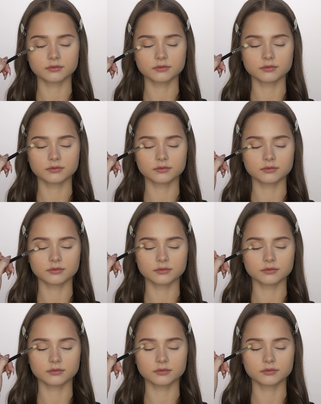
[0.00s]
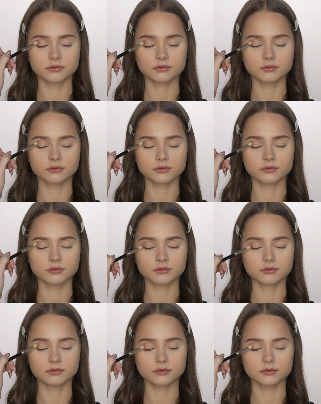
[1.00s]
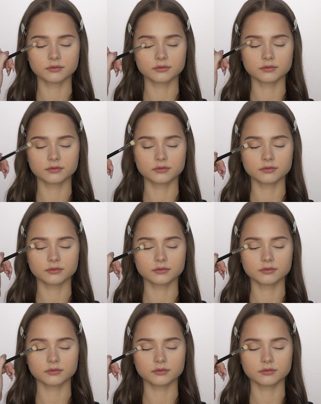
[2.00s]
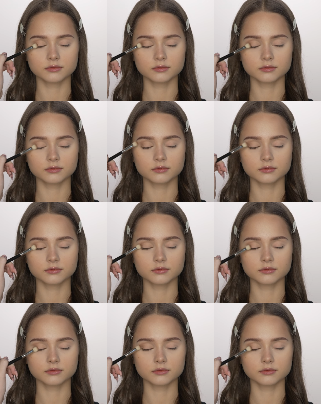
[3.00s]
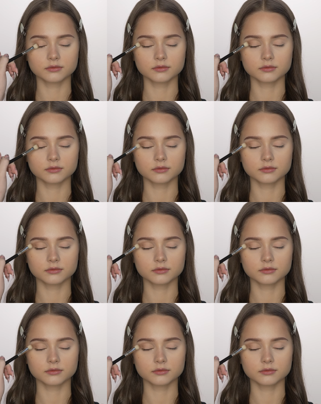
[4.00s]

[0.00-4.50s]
(no one is talking)